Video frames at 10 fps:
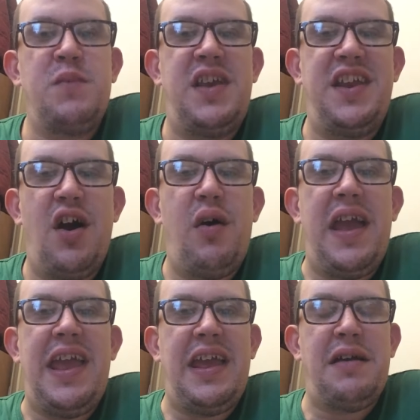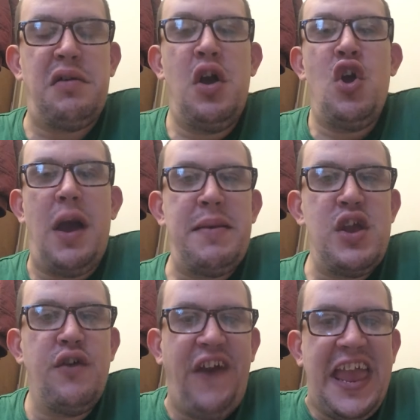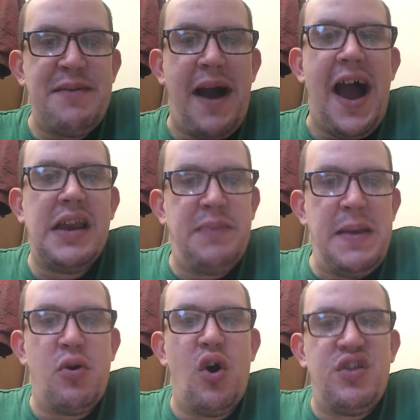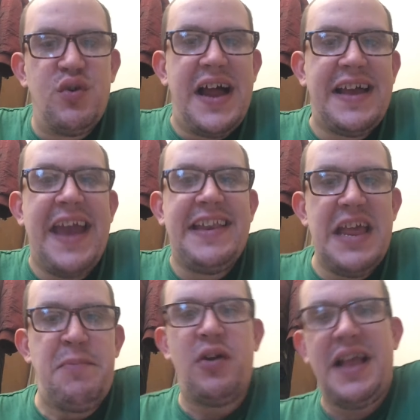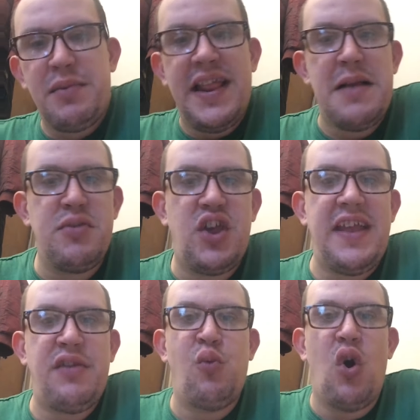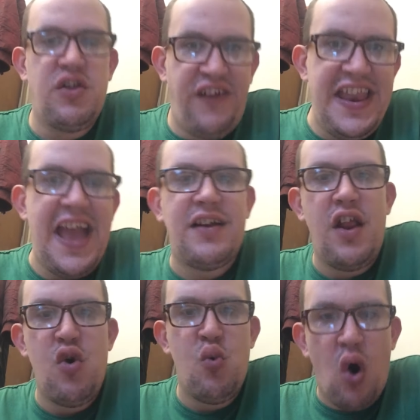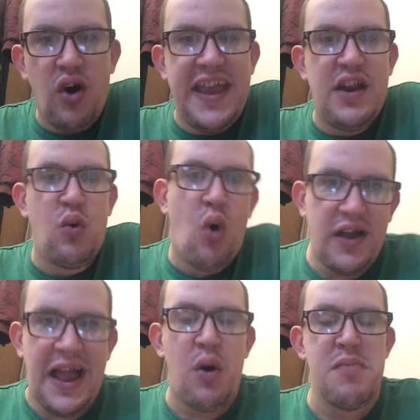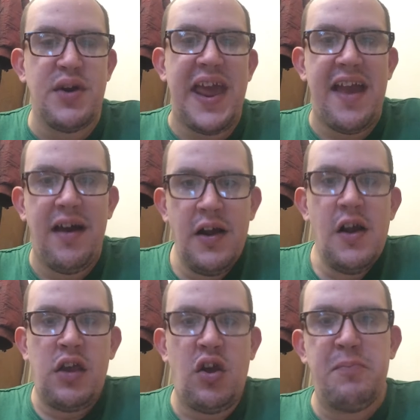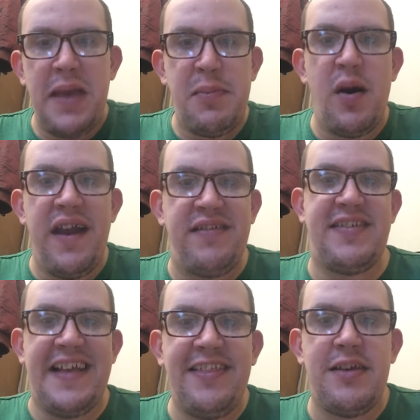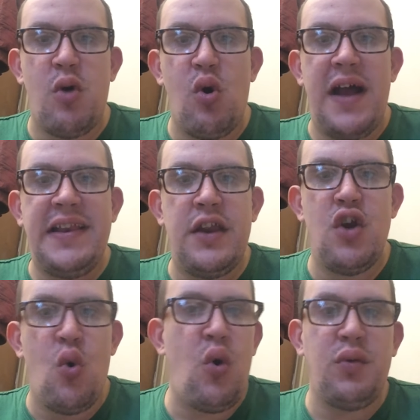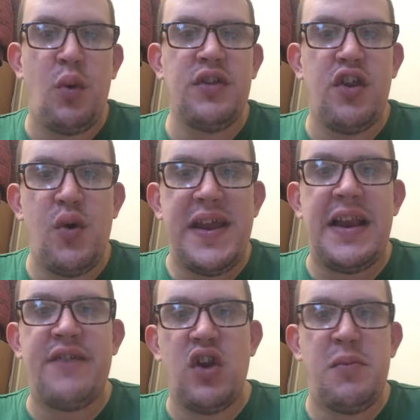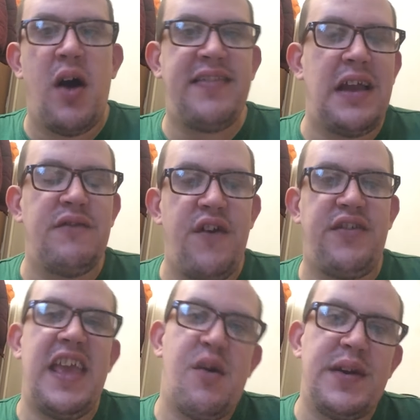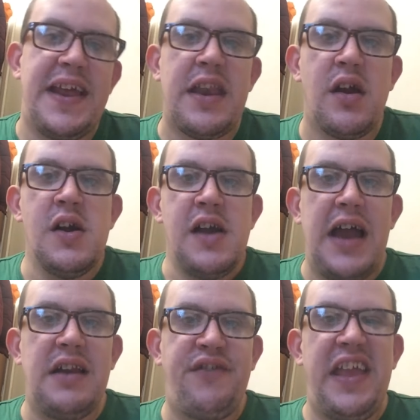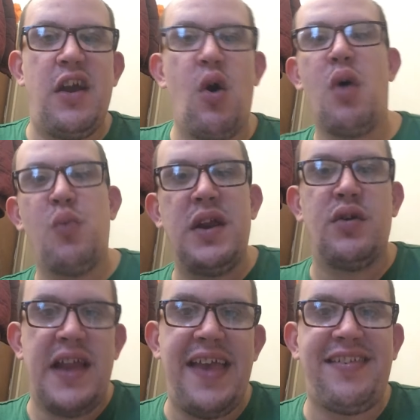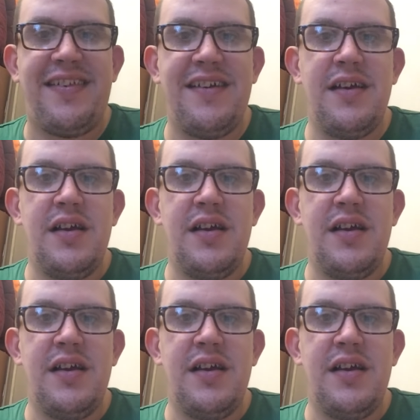I mean, you think about either people going to an arcade and they put their money in their machines. What do you think they're going to do? Walk in or walk out with money? Some people, if they're sensible and they know what they're doing and they've only put a 10, 15 quid in and they think, oh, I'll win on this.